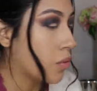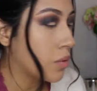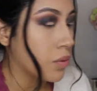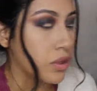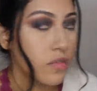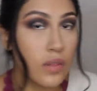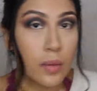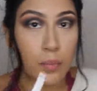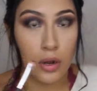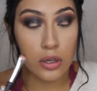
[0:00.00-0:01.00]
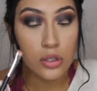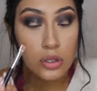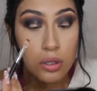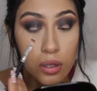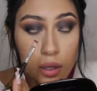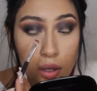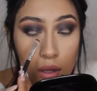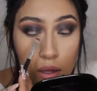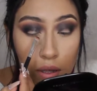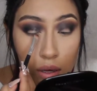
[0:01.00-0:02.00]
Go in with the flat brush
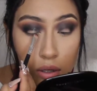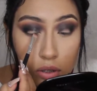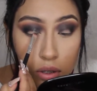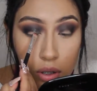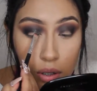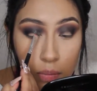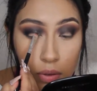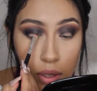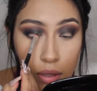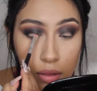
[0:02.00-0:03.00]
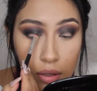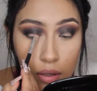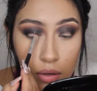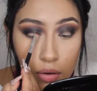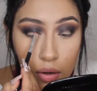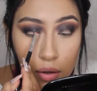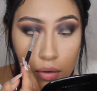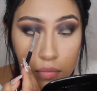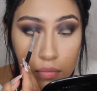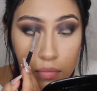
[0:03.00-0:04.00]
and actually apply the glitter
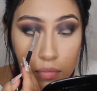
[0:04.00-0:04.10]
on.